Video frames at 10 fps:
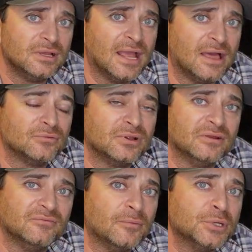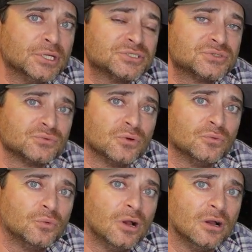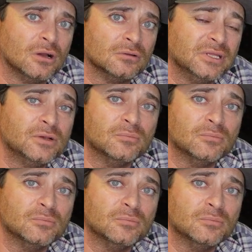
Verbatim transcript: the gathering of evidence through uh,